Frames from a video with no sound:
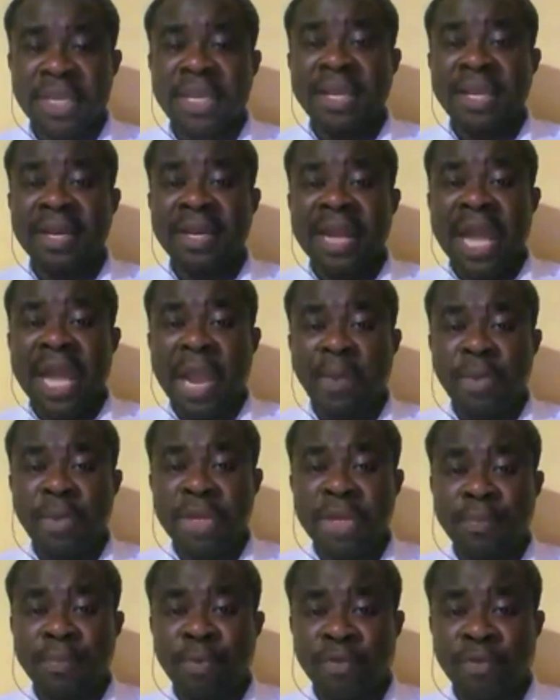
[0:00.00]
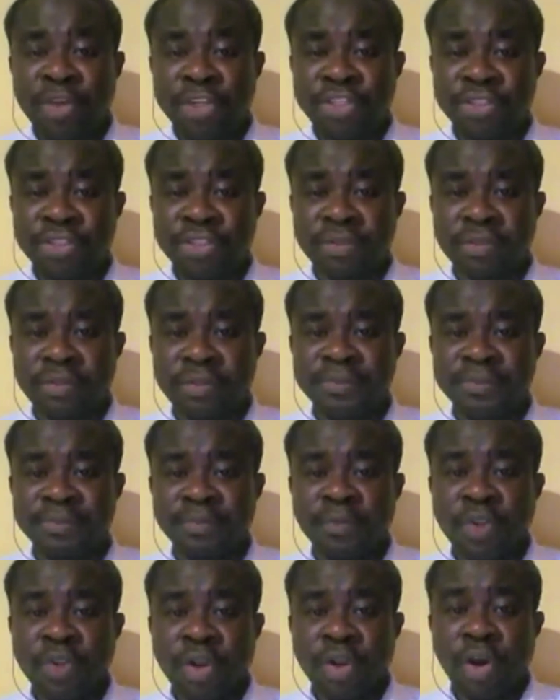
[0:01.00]
In line with the provision
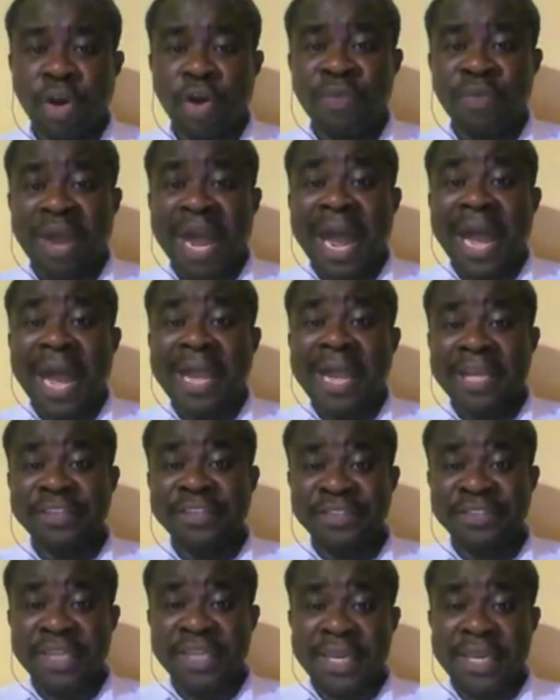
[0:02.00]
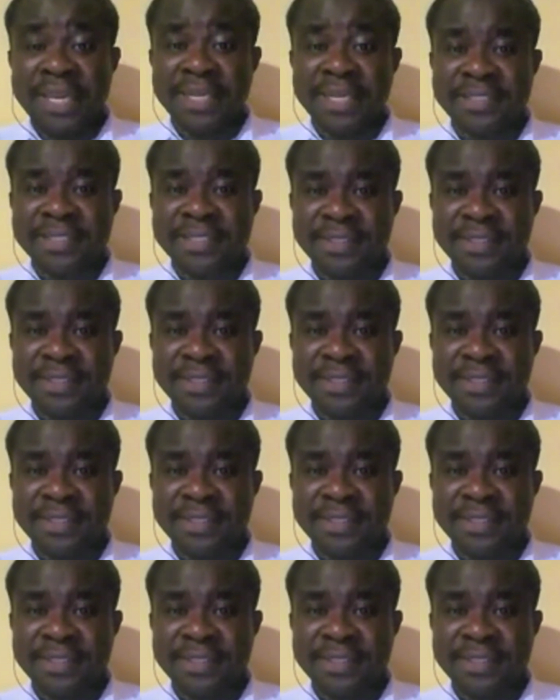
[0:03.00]
of IAS 8,